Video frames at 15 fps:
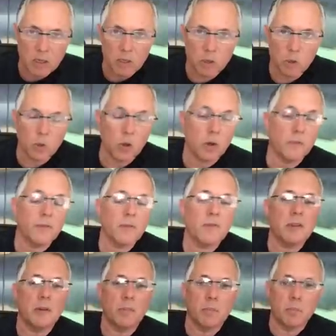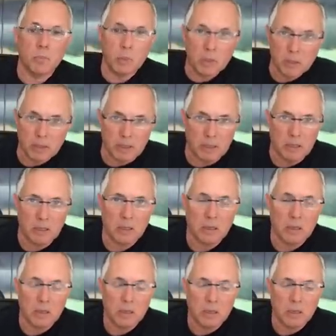250 billion
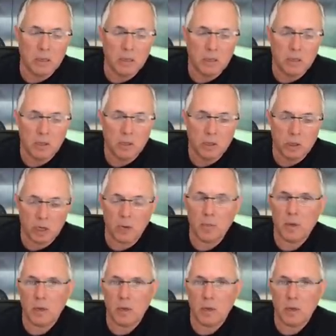Shiba